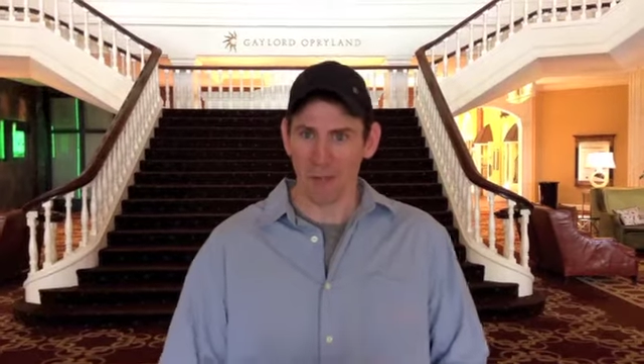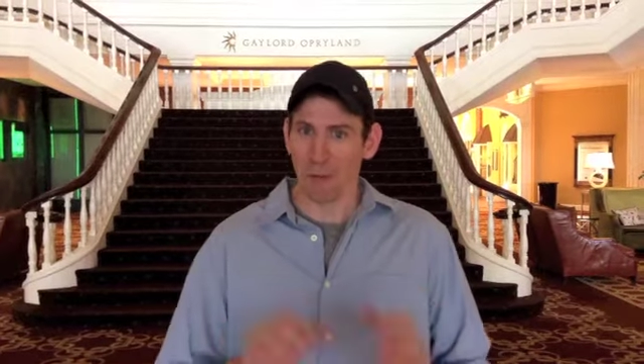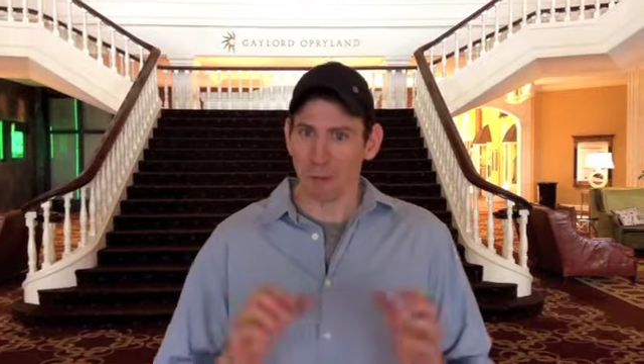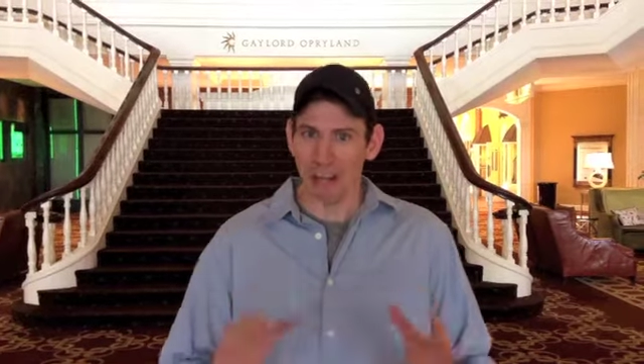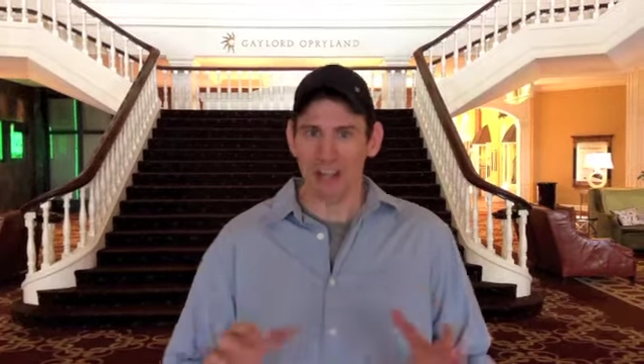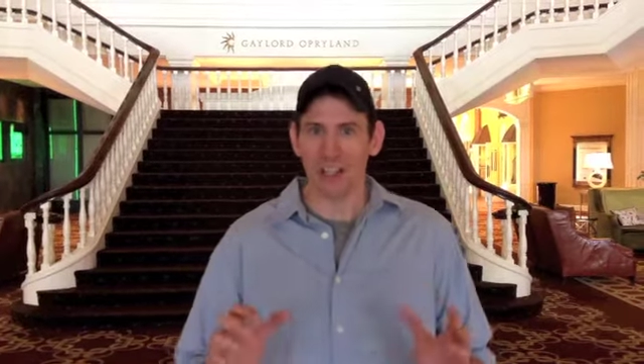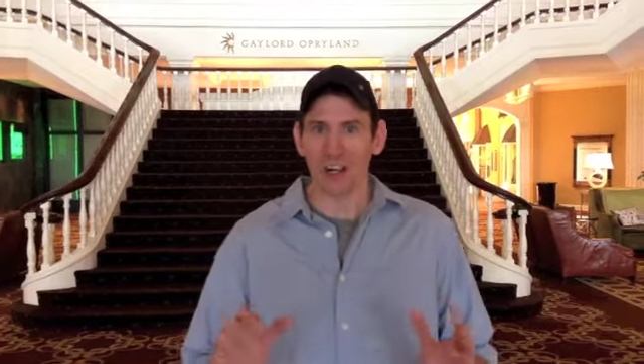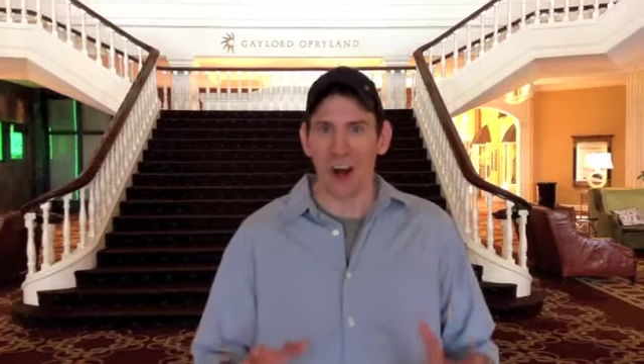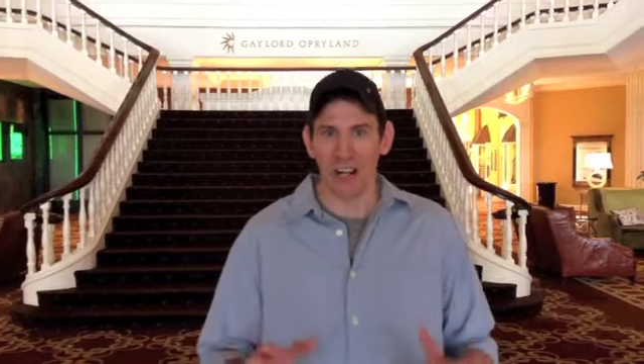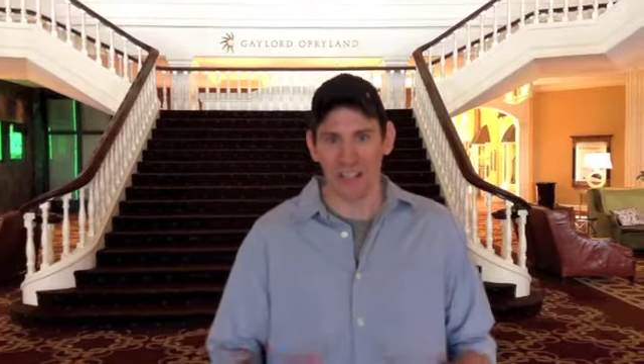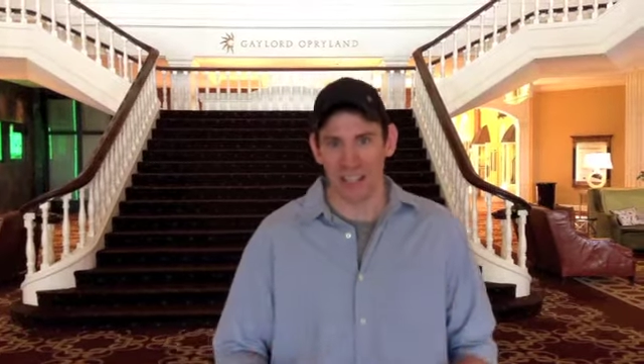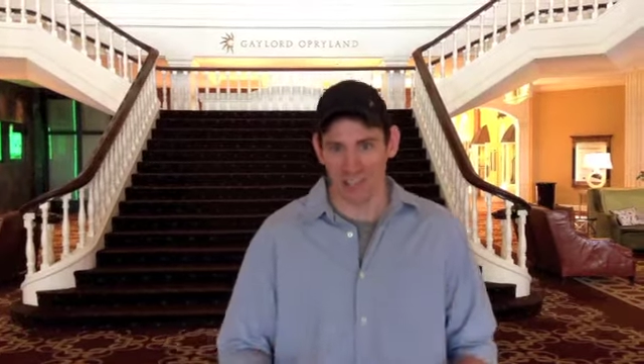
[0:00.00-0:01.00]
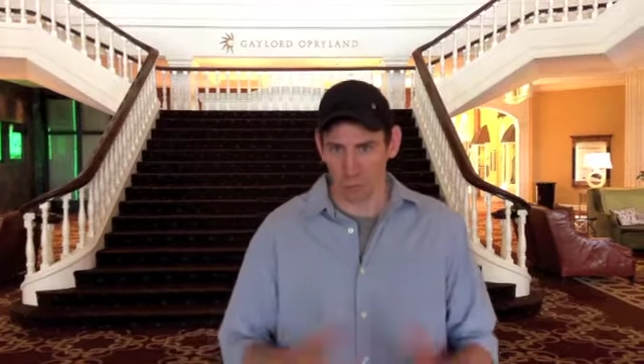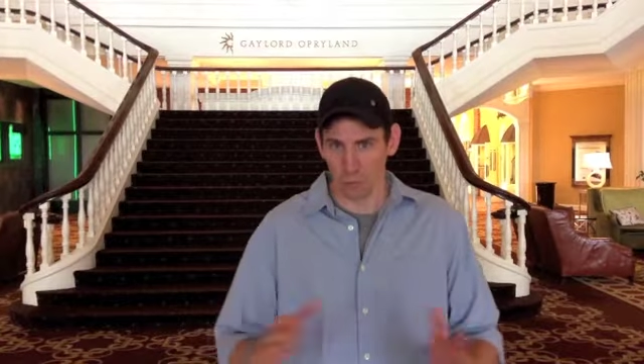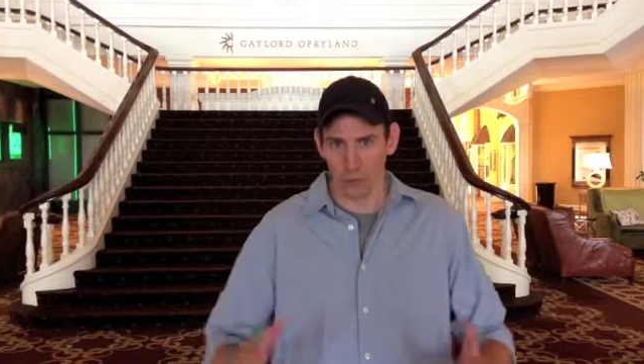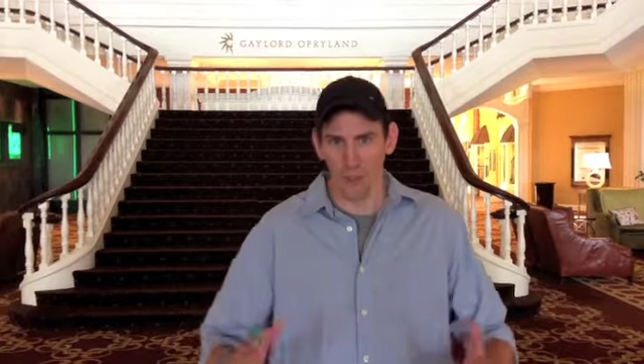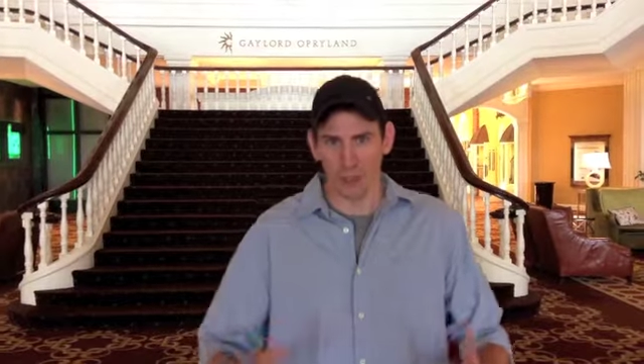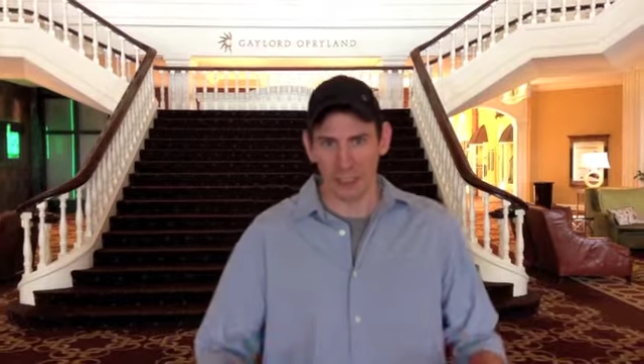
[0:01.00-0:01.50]
some amazing content to
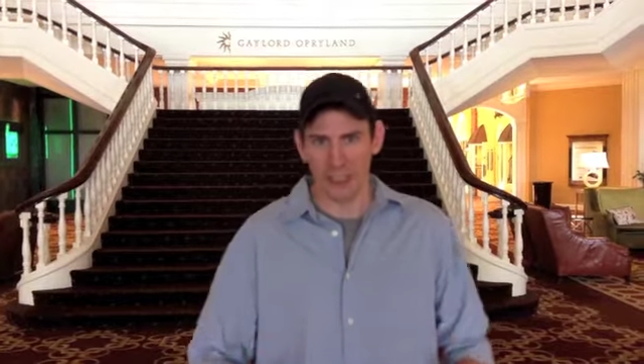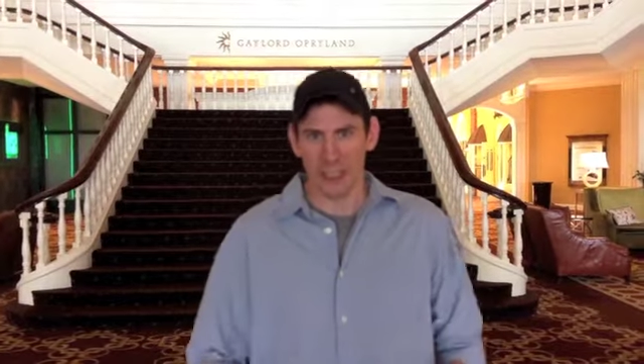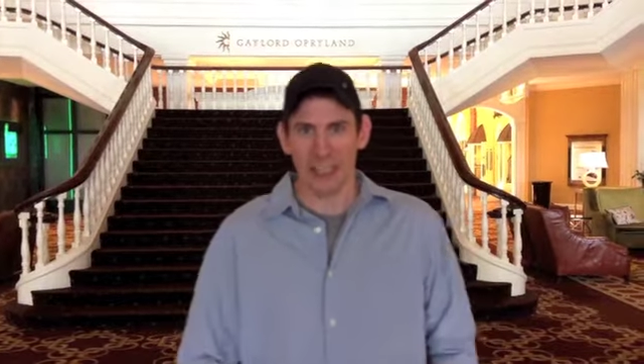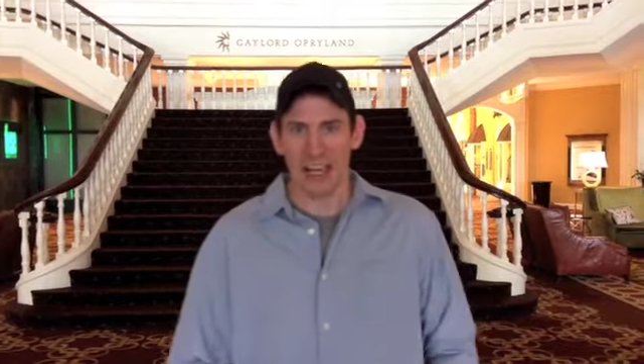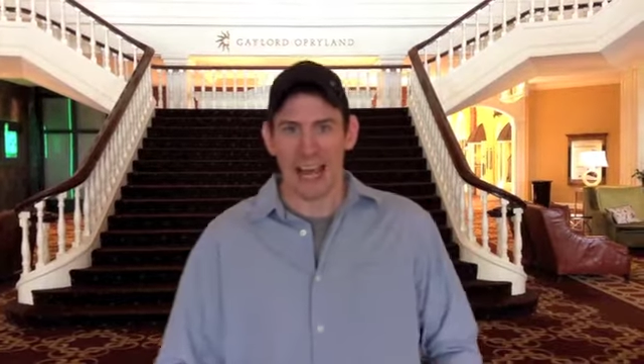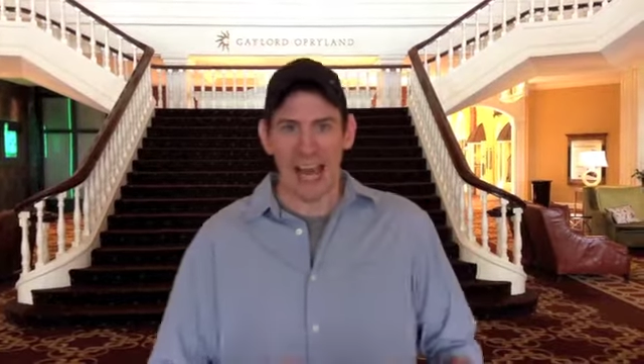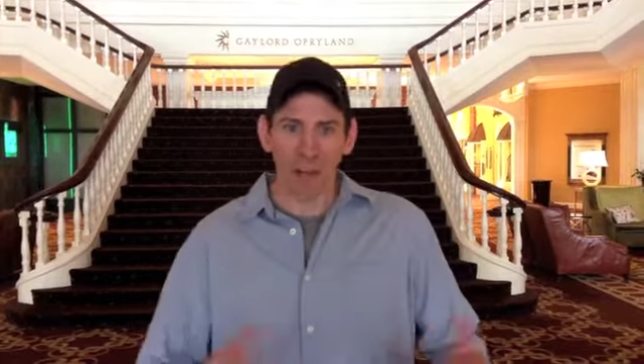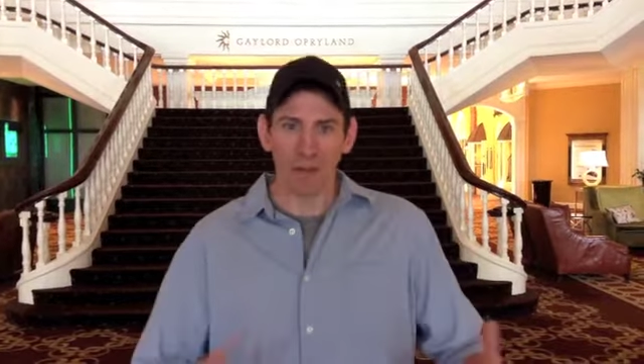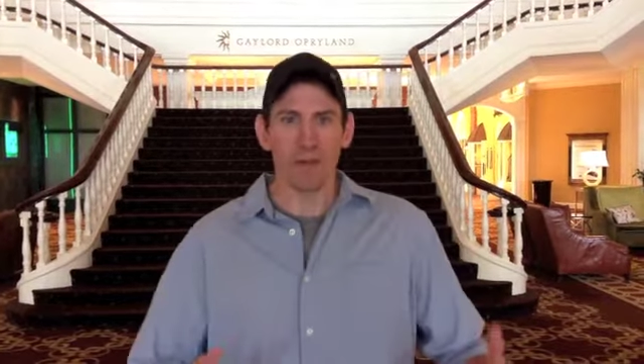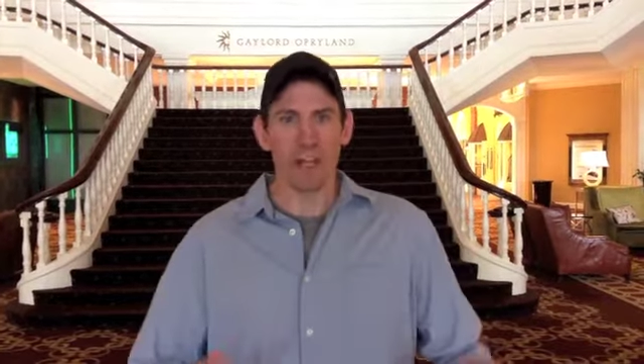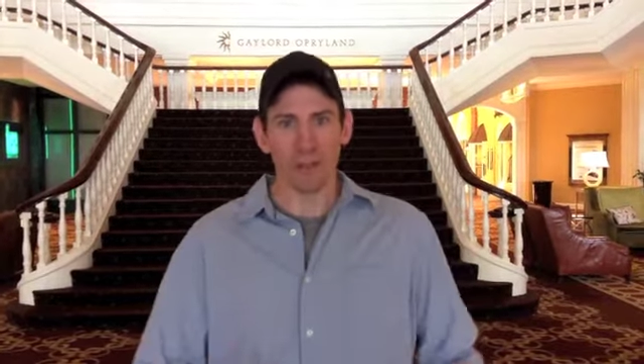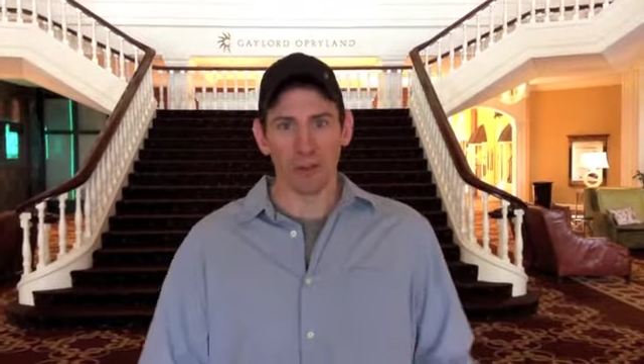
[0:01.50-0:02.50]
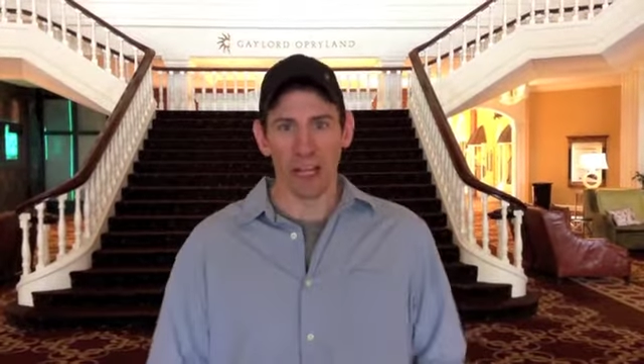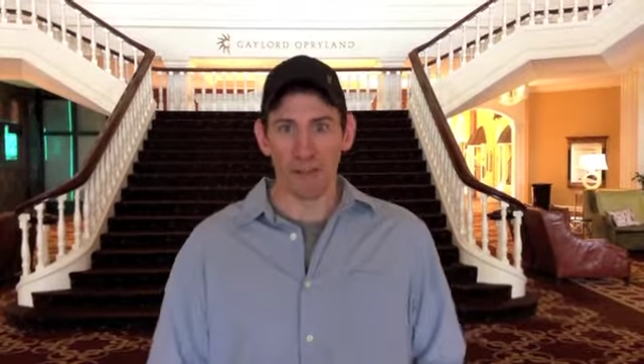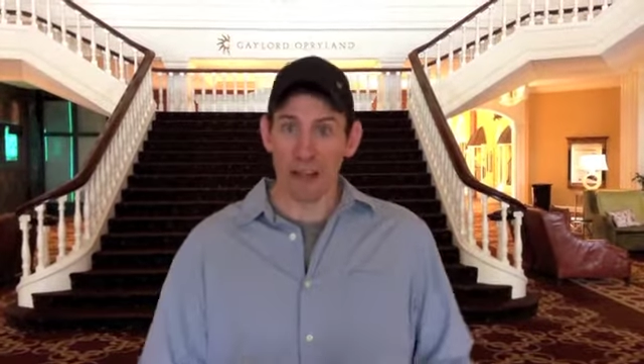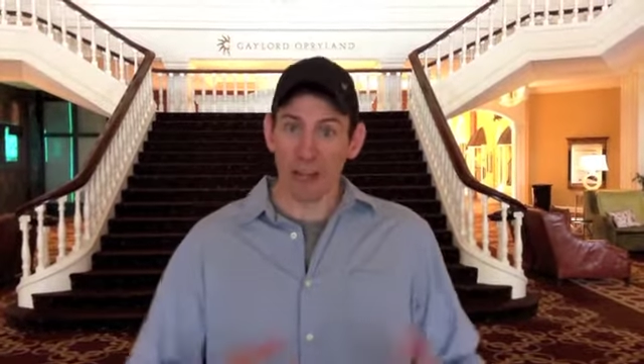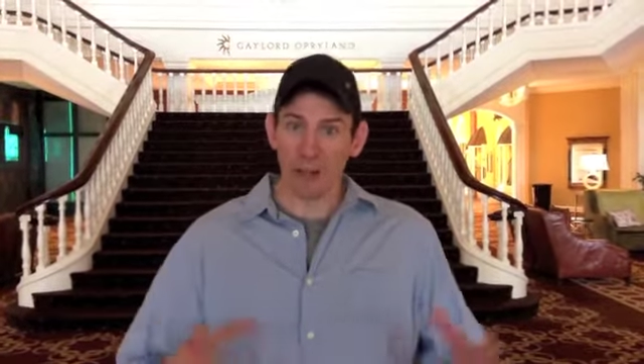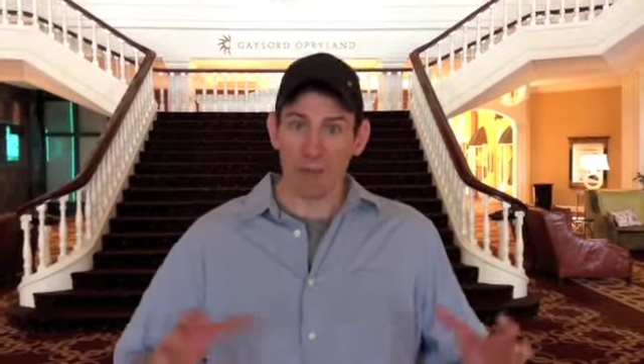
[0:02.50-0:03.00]
really elevate your
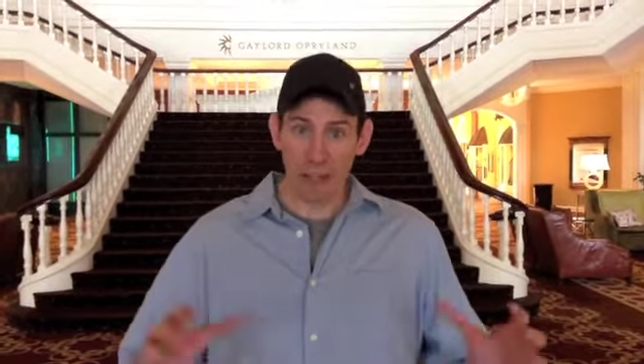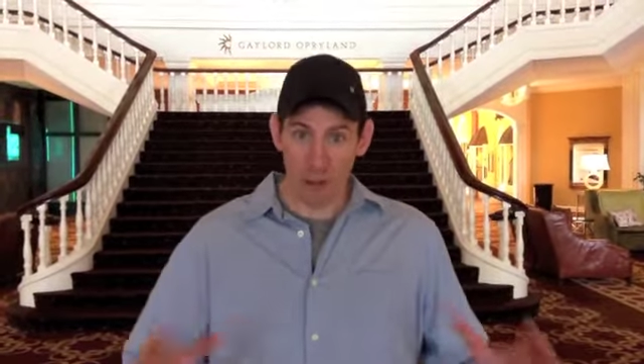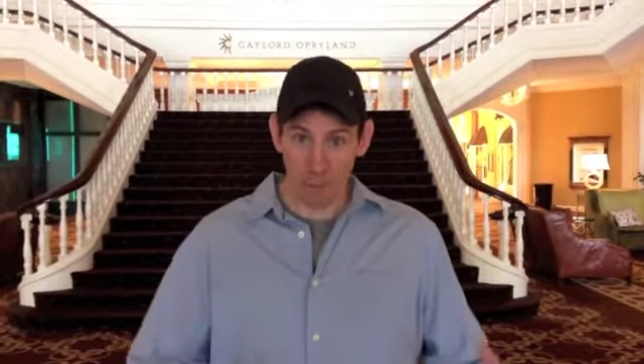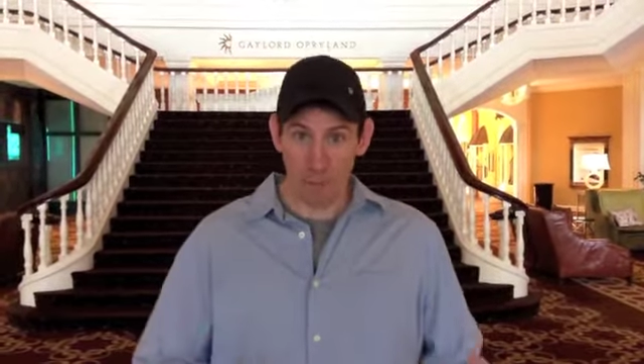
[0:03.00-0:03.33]
life, elevate your